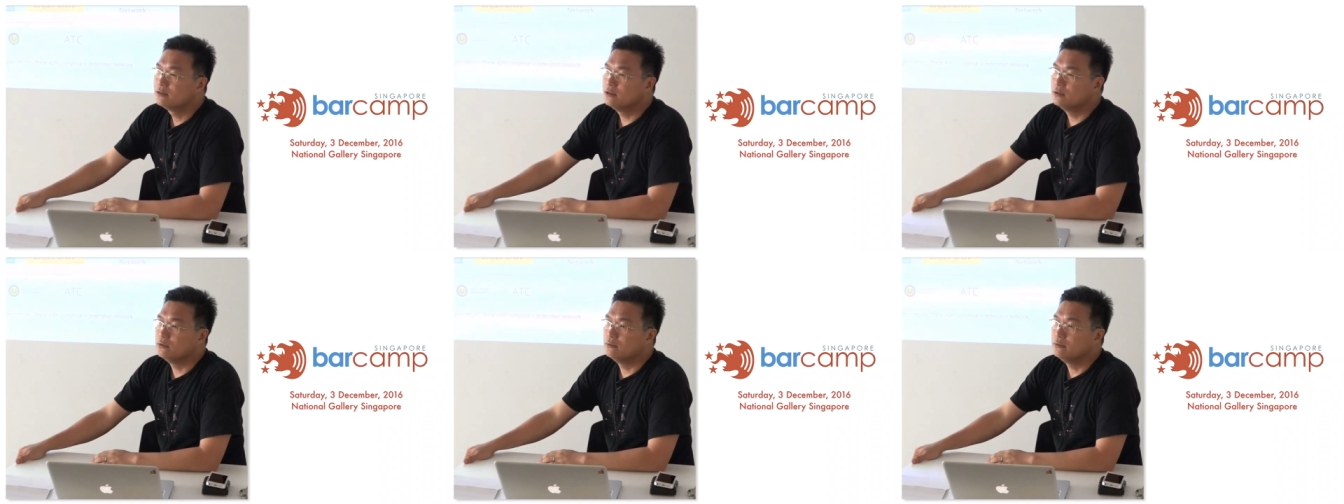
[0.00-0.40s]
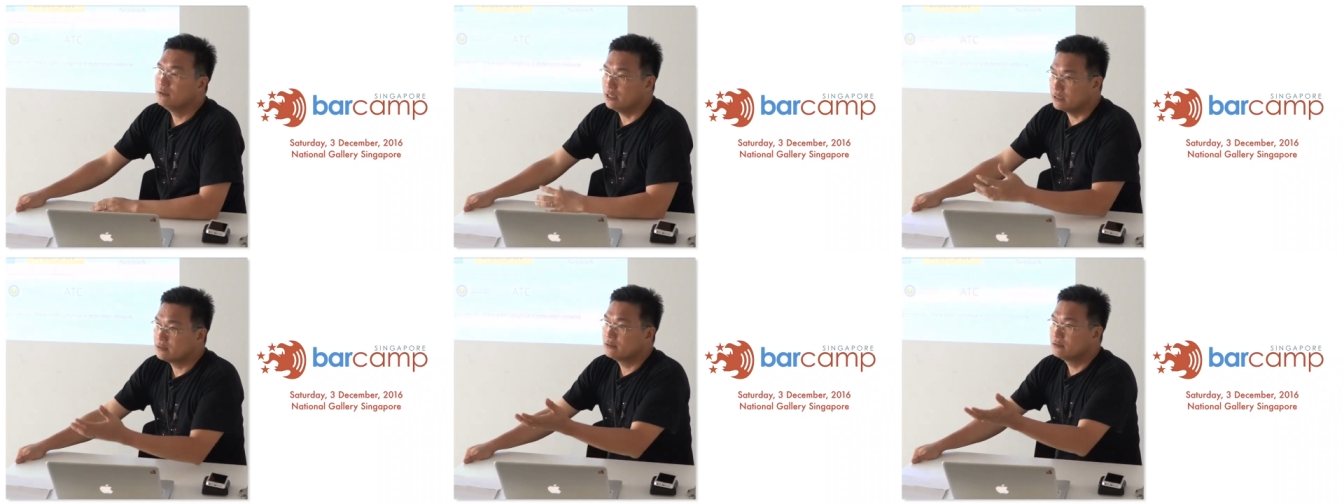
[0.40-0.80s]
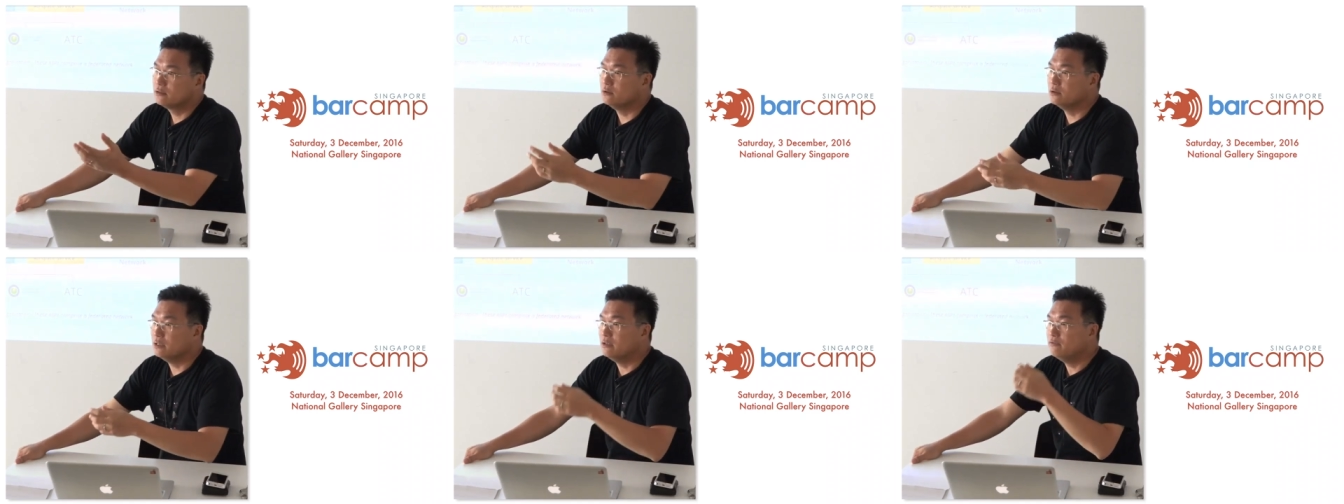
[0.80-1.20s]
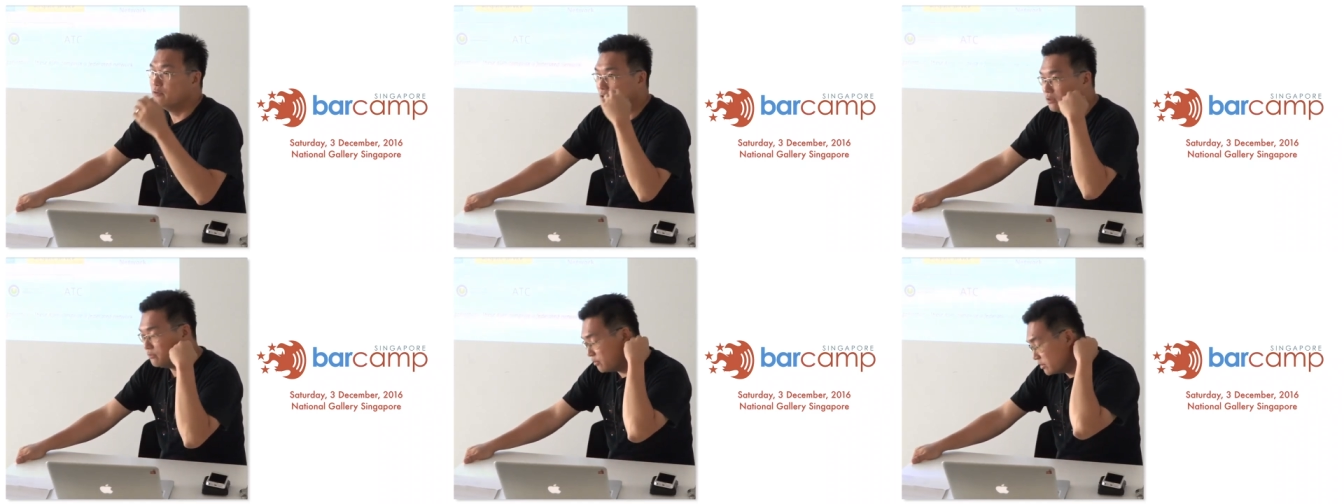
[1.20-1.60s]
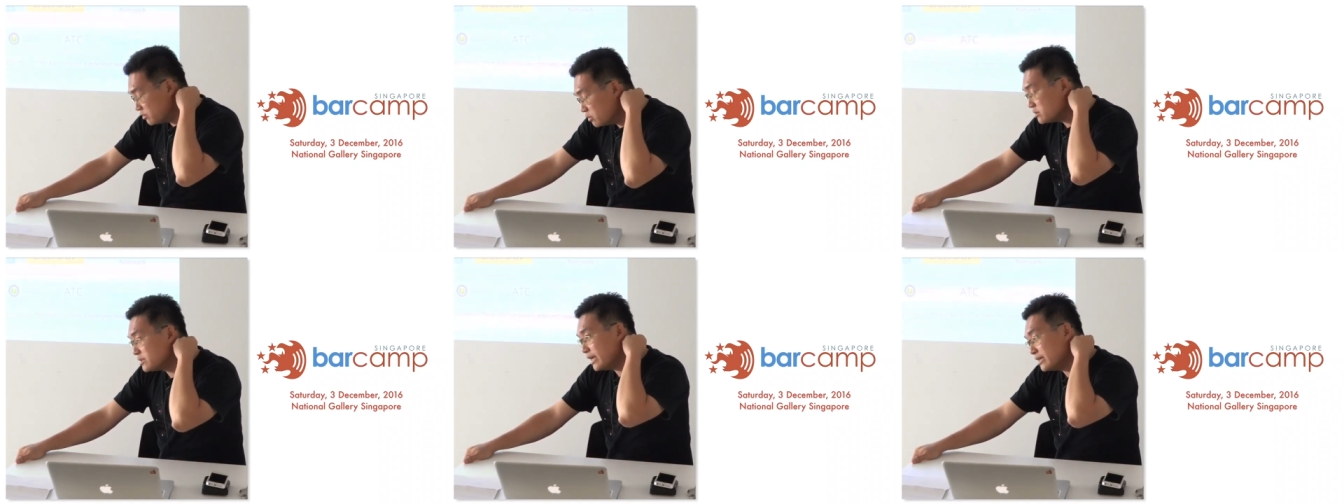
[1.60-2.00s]
So, yes, so for, for
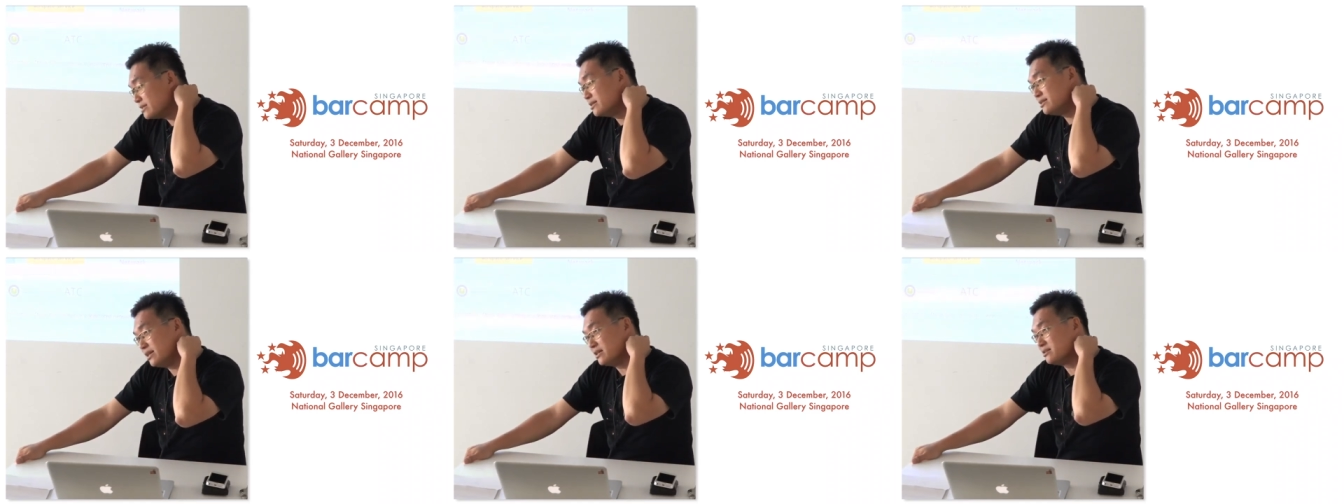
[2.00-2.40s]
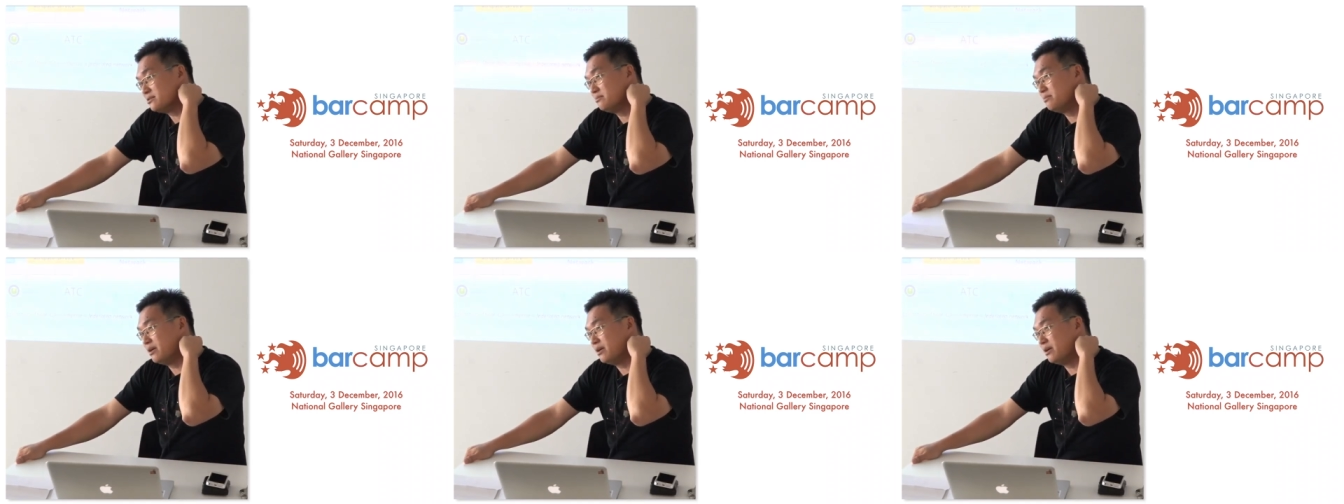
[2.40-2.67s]
those cases, yes.